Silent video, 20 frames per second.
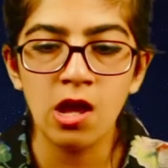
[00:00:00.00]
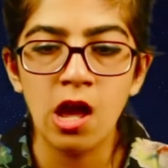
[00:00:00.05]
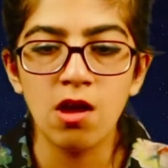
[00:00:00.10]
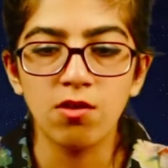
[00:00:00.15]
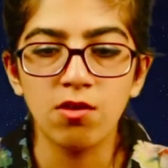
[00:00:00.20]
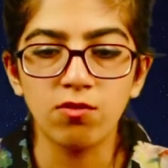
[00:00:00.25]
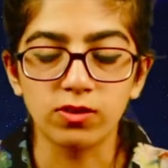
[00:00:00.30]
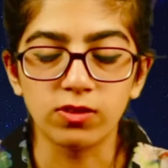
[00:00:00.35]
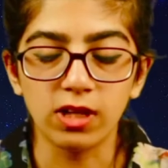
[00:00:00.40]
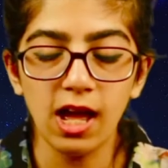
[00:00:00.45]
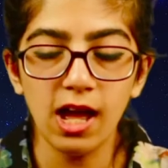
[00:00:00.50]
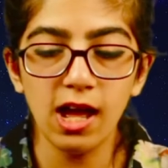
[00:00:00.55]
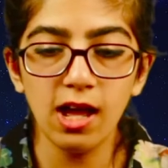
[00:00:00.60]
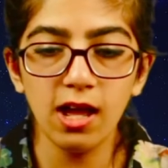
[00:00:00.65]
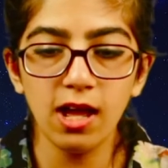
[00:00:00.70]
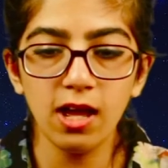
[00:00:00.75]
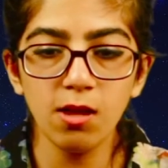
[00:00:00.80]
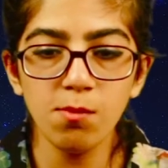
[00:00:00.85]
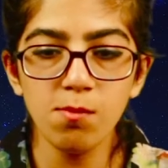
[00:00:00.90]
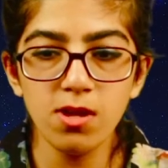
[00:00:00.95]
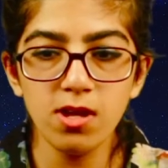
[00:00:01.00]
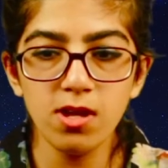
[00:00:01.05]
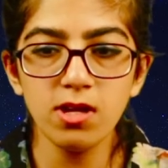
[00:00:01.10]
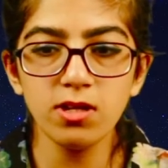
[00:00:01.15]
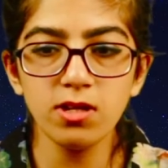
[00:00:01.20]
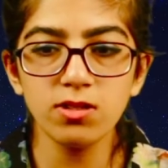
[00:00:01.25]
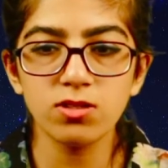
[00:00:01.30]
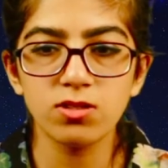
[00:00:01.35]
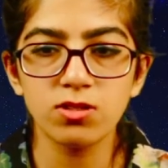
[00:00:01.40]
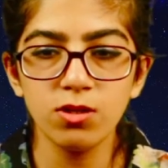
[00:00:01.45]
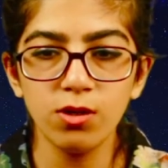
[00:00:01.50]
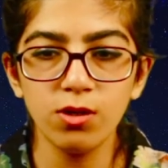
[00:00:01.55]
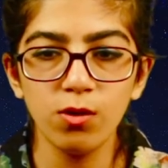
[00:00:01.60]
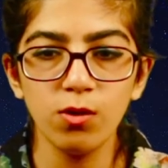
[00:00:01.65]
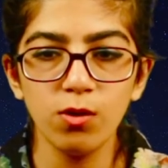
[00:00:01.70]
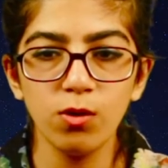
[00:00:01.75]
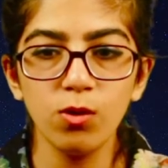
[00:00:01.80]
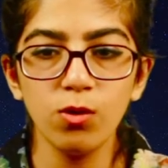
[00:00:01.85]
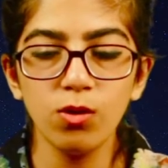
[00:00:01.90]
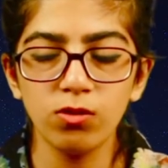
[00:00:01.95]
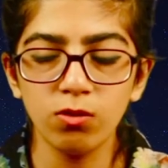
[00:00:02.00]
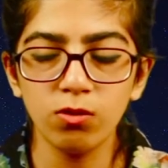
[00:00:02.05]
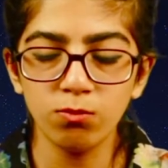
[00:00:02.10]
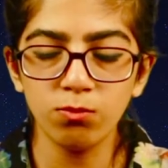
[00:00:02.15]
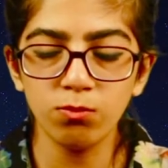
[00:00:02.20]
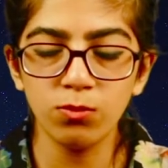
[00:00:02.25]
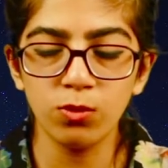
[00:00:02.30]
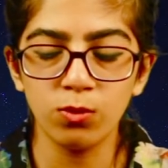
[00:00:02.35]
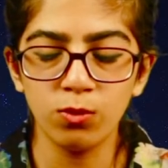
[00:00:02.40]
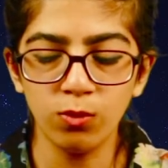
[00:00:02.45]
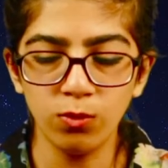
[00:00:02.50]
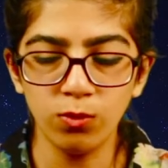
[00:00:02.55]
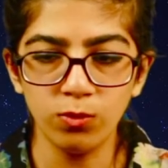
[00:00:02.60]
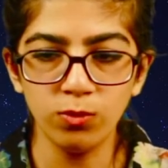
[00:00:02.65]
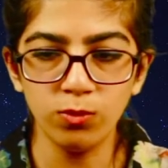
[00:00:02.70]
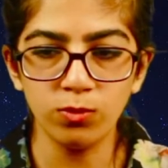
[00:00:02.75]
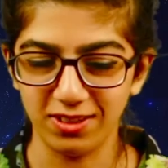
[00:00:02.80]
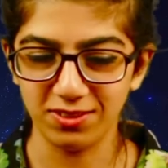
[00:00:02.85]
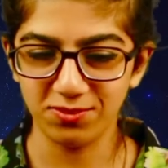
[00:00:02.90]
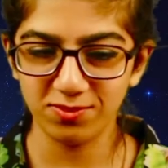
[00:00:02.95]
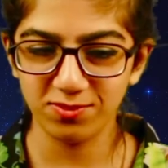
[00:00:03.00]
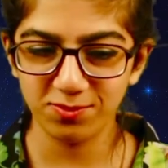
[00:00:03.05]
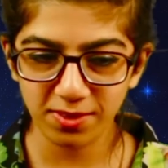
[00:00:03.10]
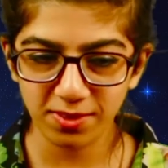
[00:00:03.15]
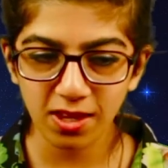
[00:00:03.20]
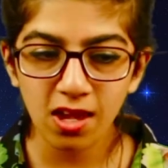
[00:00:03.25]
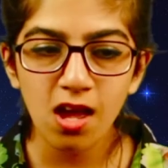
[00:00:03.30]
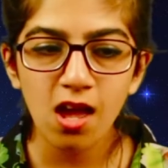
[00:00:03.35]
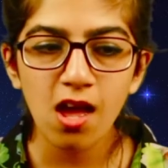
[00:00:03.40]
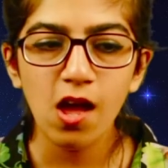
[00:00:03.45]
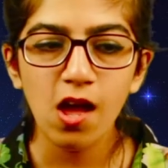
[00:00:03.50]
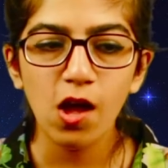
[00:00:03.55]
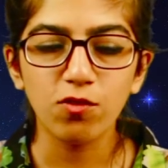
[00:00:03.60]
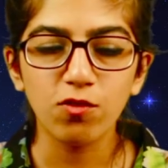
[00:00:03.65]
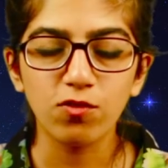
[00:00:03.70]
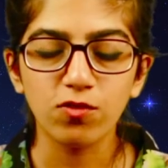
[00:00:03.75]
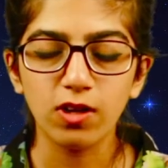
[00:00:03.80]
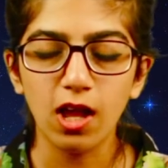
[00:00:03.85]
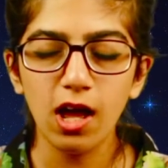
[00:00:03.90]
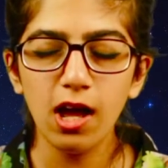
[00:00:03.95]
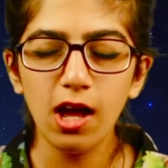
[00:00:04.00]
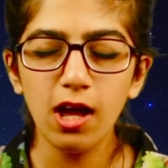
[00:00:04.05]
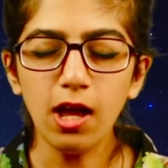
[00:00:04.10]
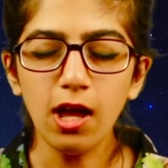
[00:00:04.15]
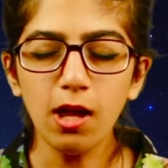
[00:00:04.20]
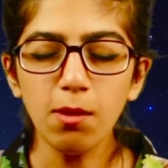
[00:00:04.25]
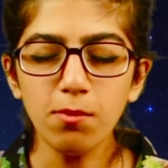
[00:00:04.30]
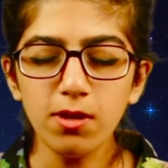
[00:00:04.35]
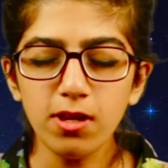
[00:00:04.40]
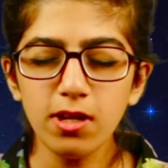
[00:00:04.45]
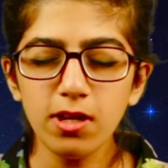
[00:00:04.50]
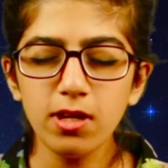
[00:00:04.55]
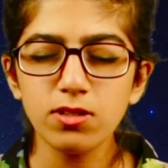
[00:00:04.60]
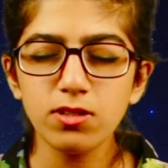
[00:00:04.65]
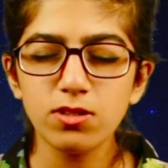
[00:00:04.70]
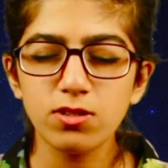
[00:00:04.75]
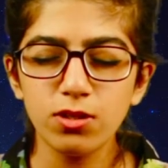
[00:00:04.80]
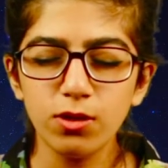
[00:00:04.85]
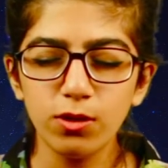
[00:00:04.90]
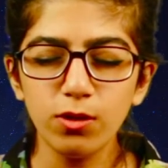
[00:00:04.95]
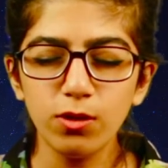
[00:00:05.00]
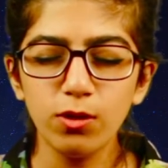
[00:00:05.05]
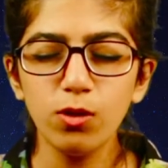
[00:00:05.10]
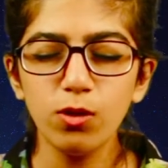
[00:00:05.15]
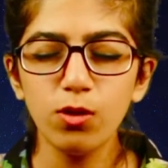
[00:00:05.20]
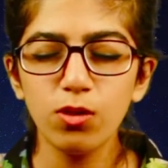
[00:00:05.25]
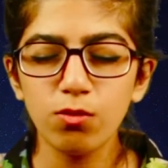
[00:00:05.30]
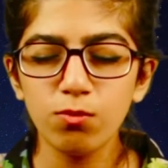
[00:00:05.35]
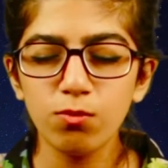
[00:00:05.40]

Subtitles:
Fly me to the moon. Fly me to the